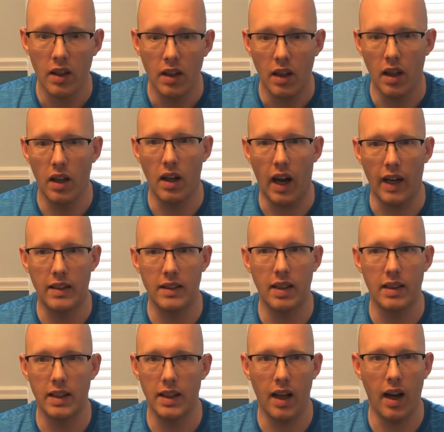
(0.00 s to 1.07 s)
I
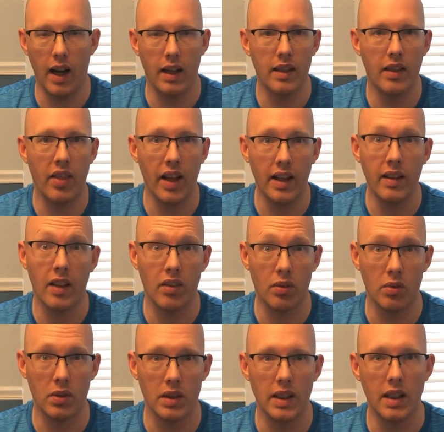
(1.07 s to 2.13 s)
think that's
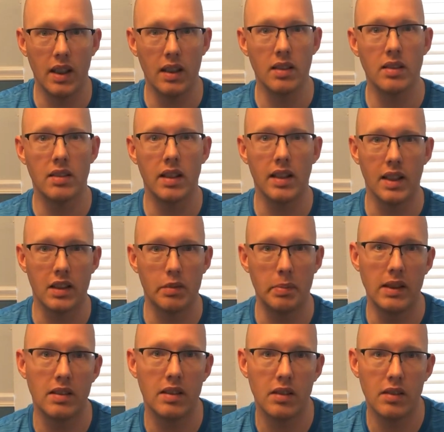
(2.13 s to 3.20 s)
ridiculously
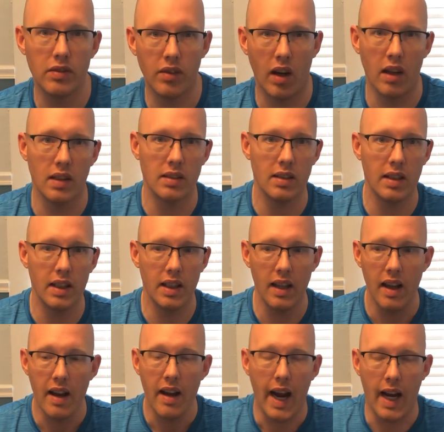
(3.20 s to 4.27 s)
expensive, honestly,
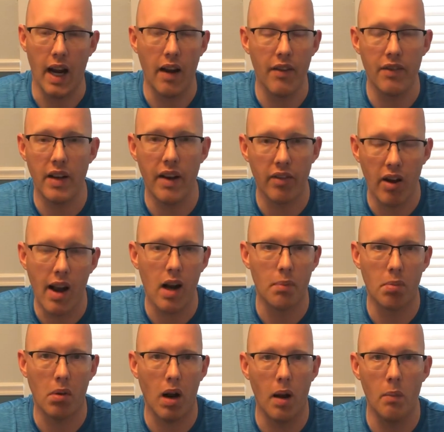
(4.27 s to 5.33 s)
and I've never had a
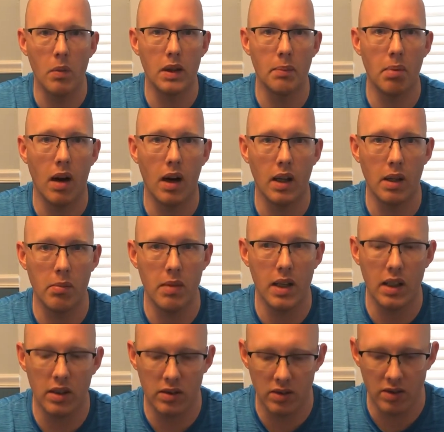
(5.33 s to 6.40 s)
problem with the potting
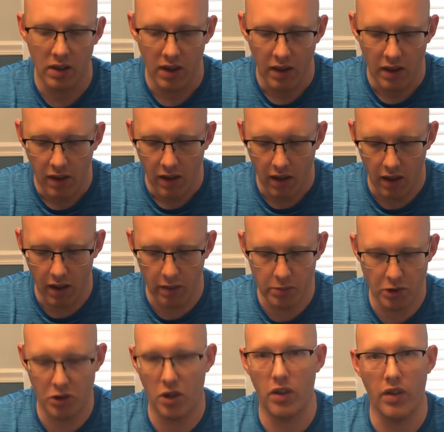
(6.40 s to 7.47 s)
mix. I'm
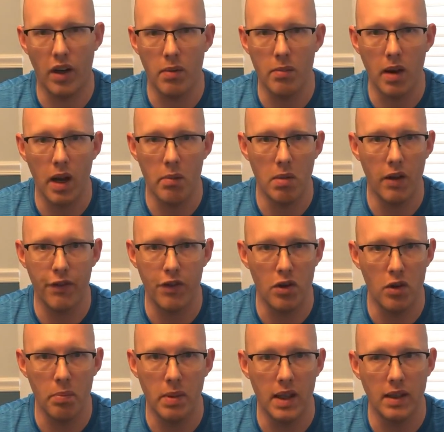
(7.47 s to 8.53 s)
sure there might be a few
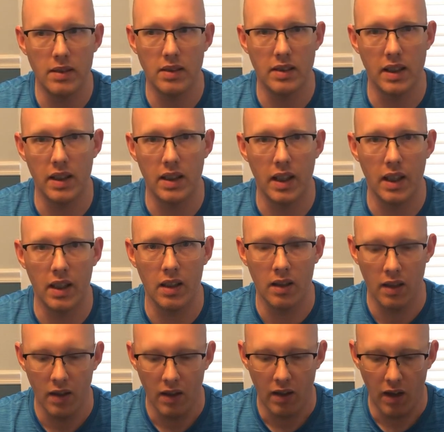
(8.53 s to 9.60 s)
pieces in there
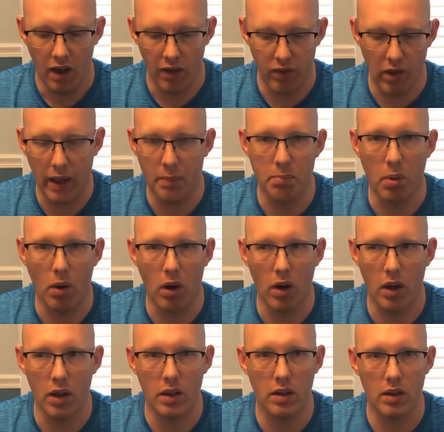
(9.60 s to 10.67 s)
of like
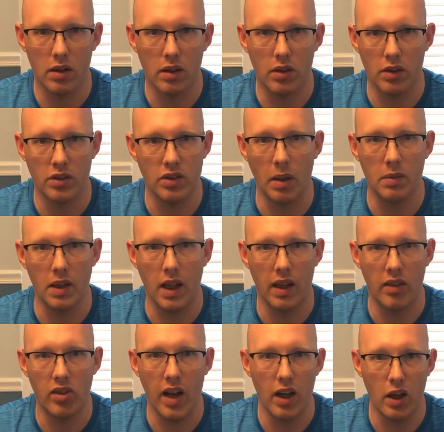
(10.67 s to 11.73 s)
bark or something like
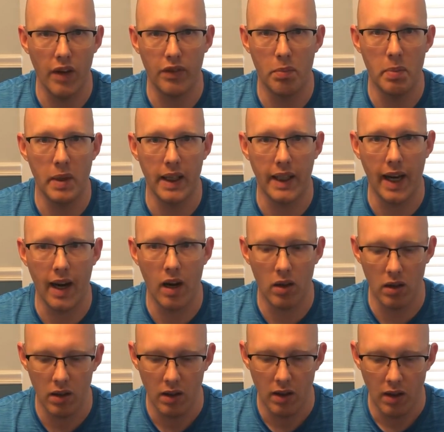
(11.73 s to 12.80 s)
that you have to pick
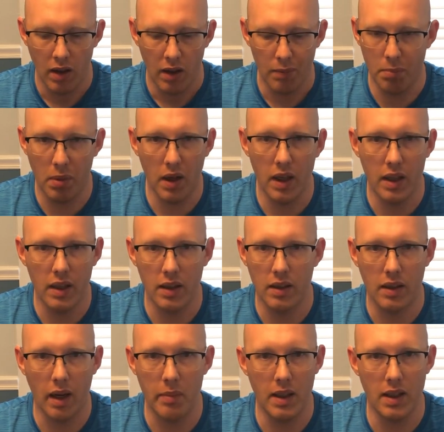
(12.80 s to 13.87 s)
out, but
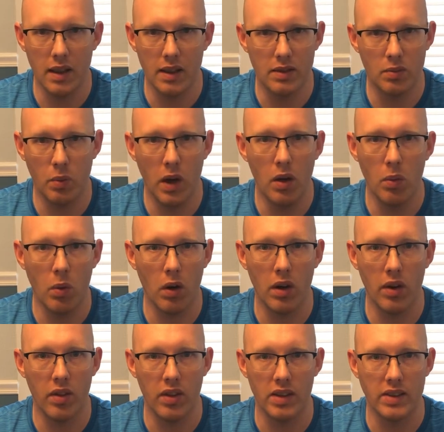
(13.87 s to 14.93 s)
I mean, it's well
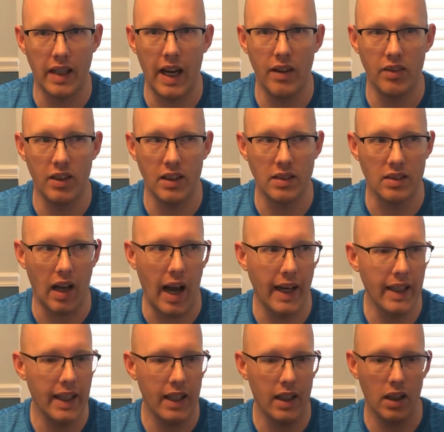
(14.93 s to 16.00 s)
worth the savings. I
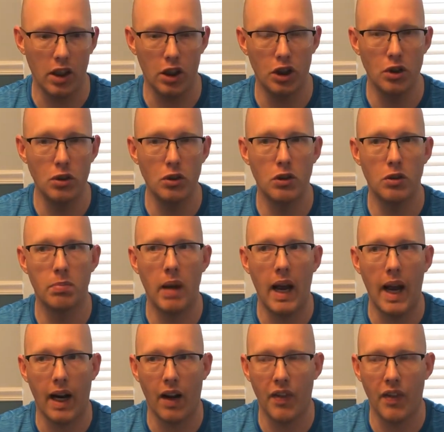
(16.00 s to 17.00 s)
get a huge bag.